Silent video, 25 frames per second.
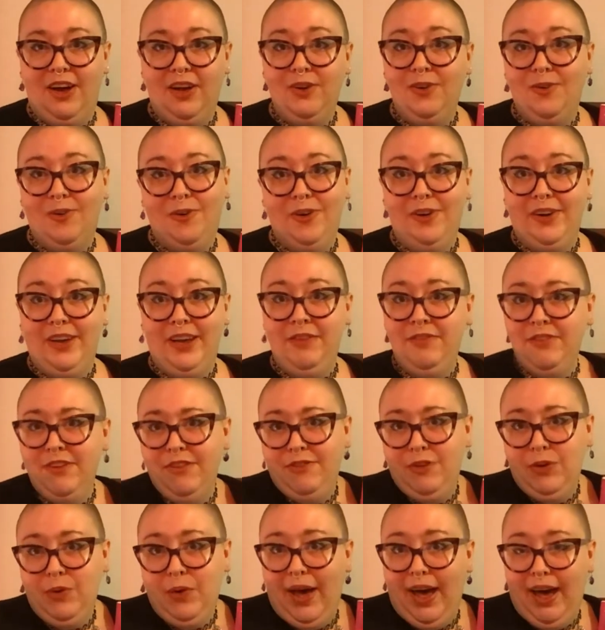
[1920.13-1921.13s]
or even
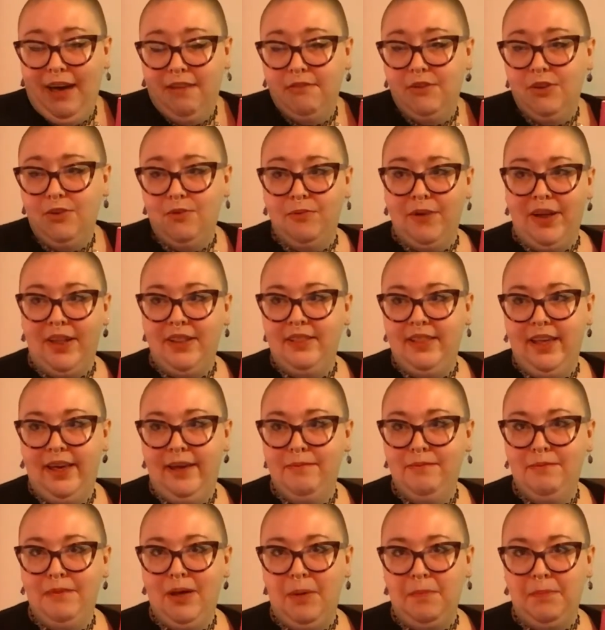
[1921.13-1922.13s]
if you haven't read
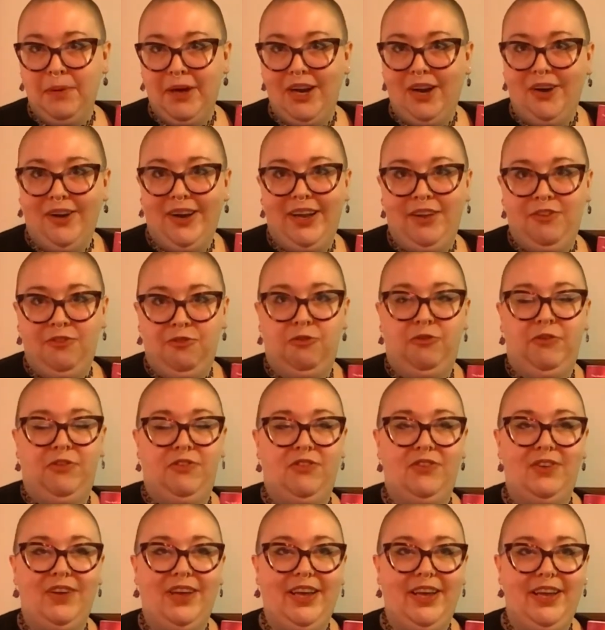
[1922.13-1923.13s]
them but are
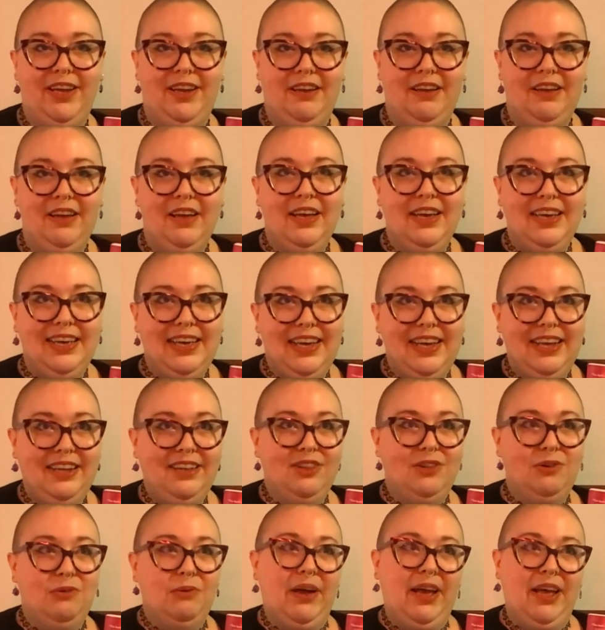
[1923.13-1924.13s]
interested
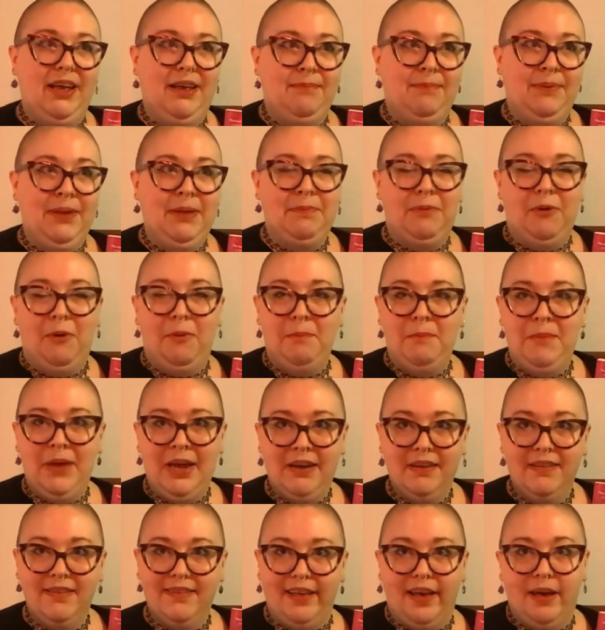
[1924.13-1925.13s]
in the way people
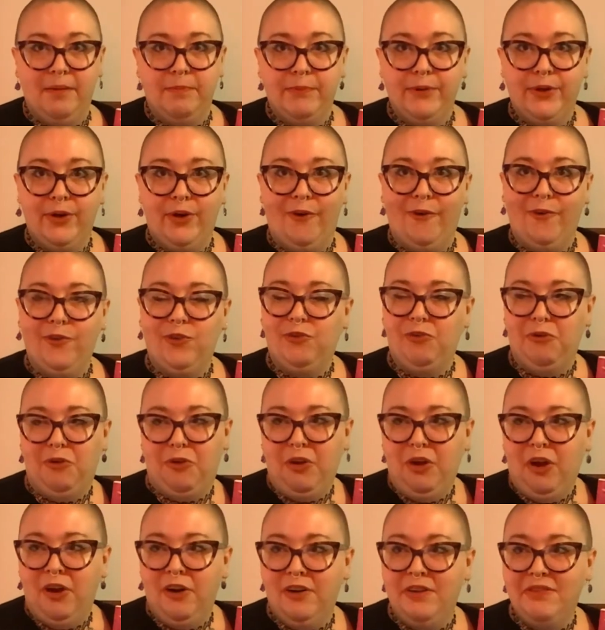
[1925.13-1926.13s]
mix up
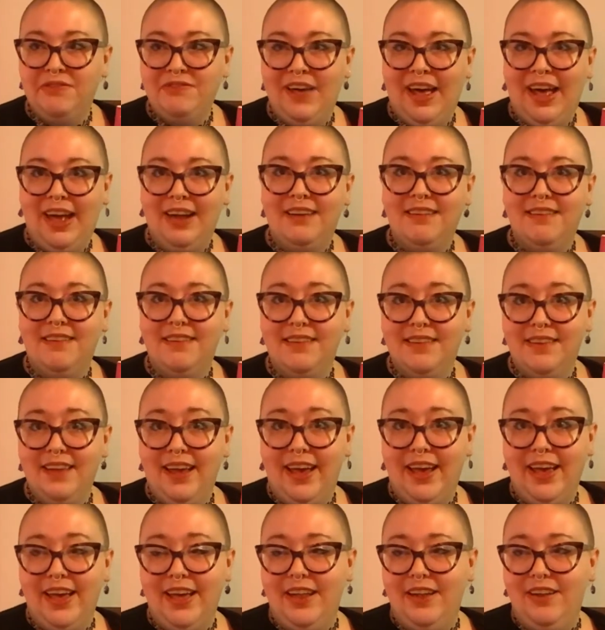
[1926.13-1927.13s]
cultural artifacts
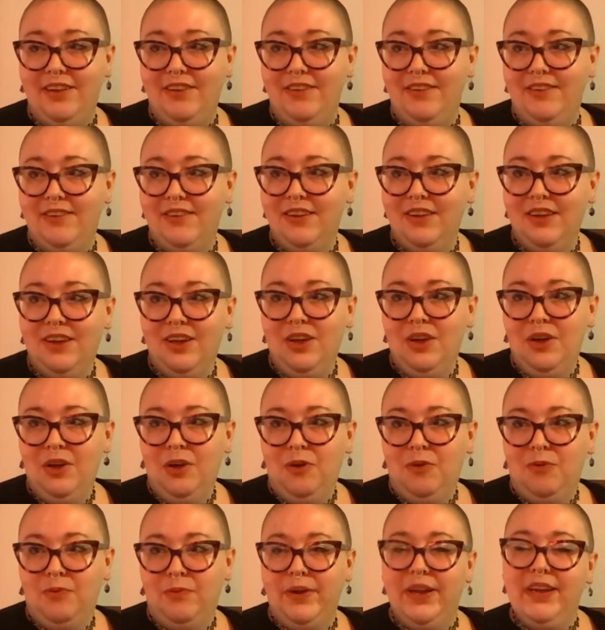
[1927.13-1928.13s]
and
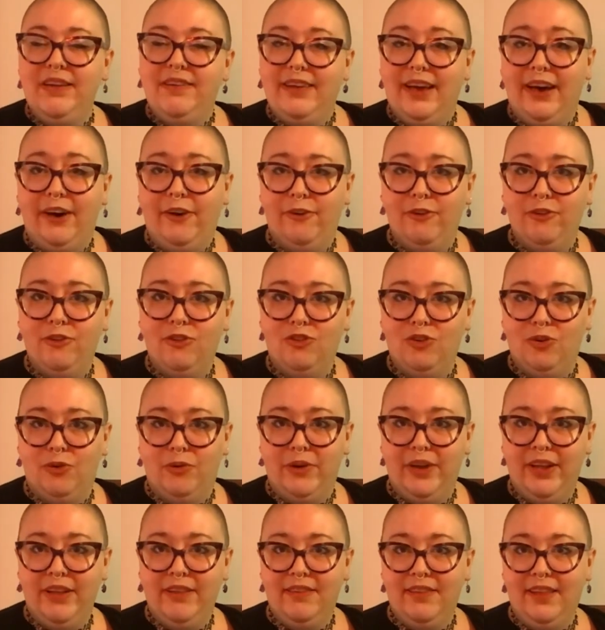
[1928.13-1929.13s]
retell
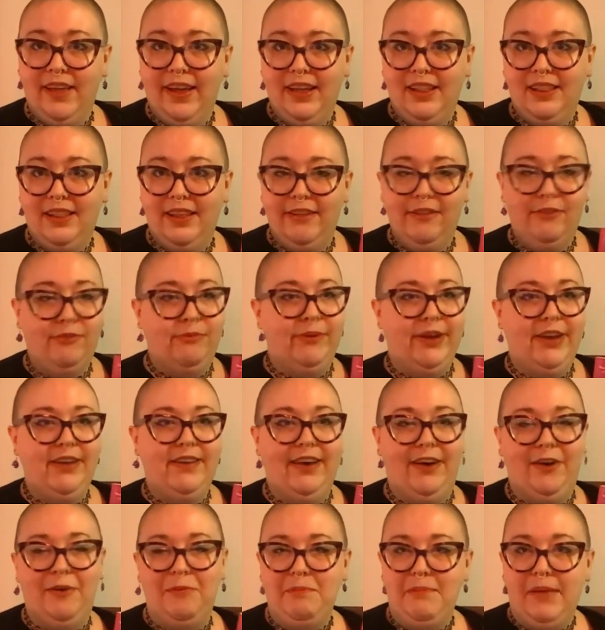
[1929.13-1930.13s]
stories like this,
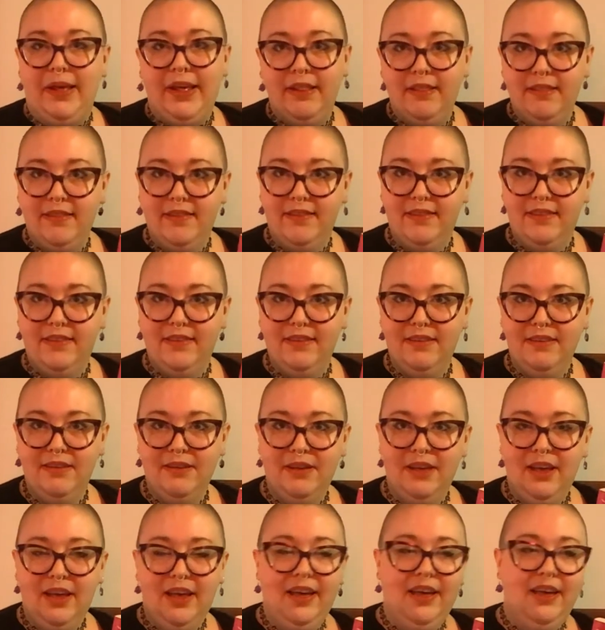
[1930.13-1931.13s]
retell myths,
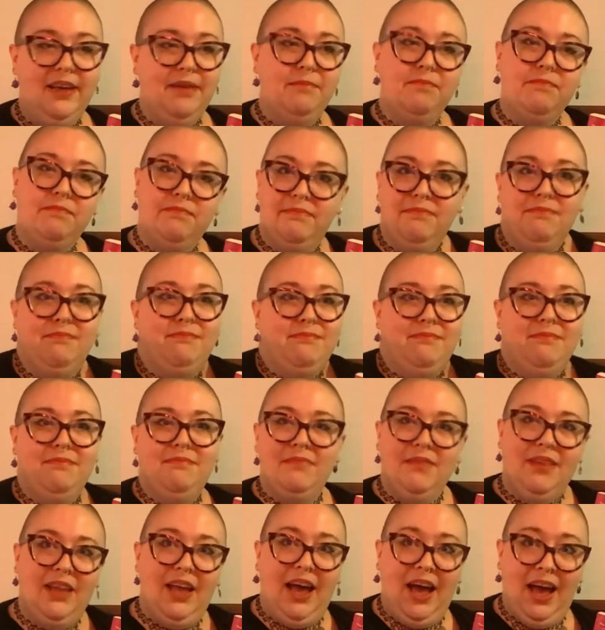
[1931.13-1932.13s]

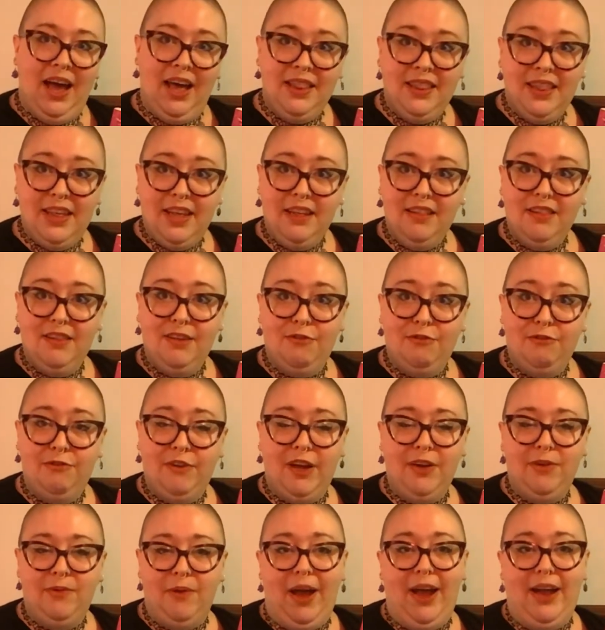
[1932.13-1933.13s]
I think it's a
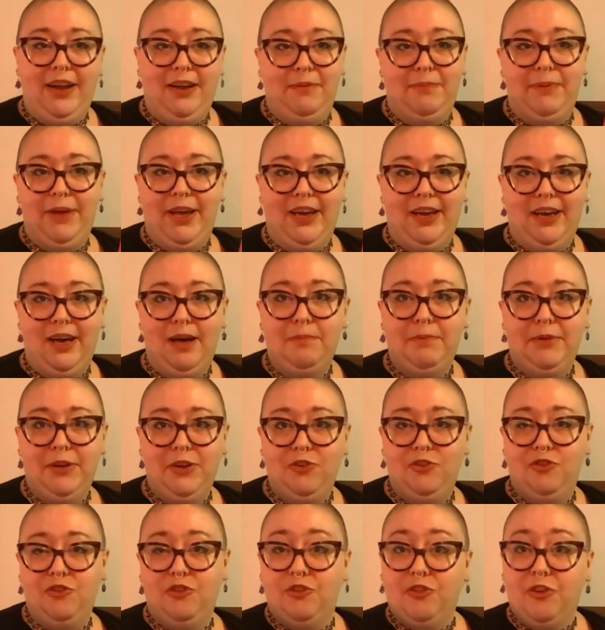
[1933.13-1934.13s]
fun ride to pick up and
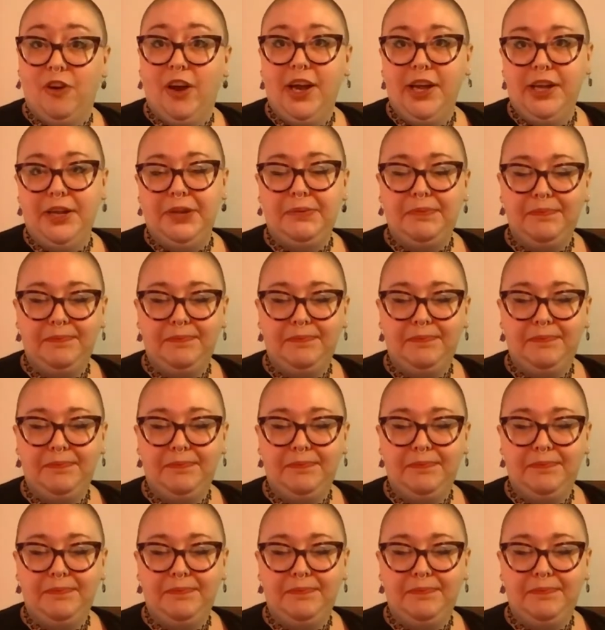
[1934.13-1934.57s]
you should try it.